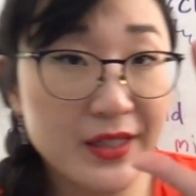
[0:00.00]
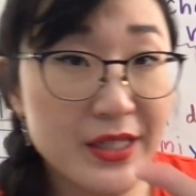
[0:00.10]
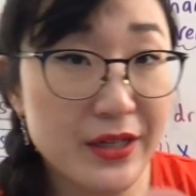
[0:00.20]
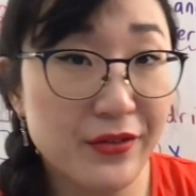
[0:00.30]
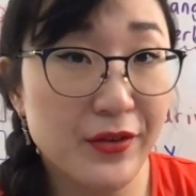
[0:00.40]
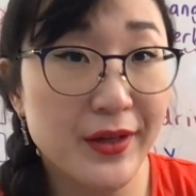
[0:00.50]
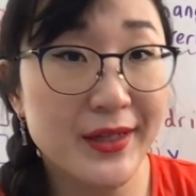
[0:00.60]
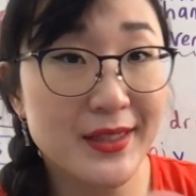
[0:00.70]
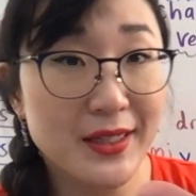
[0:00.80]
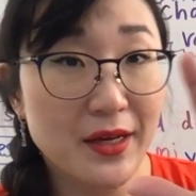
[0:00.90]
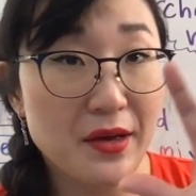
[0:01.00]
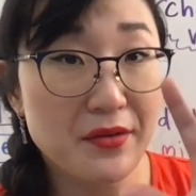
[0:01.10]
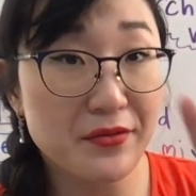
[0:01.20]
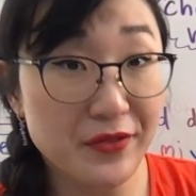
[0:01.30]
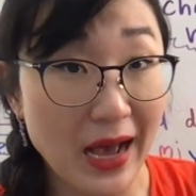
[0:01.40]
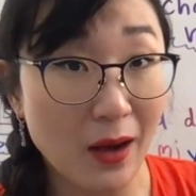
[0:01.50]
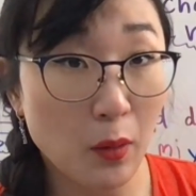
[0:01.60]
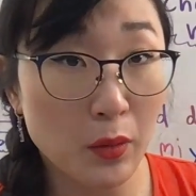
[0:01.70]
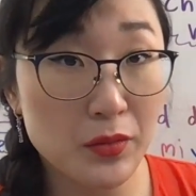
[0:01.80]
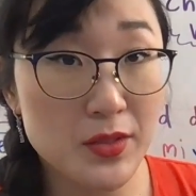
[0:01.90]
different
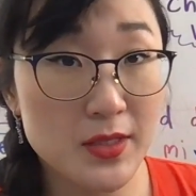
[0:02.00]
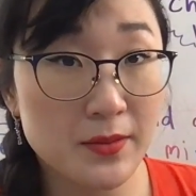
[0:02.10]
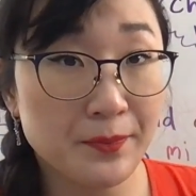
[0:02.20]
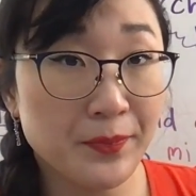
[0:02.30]
vowels?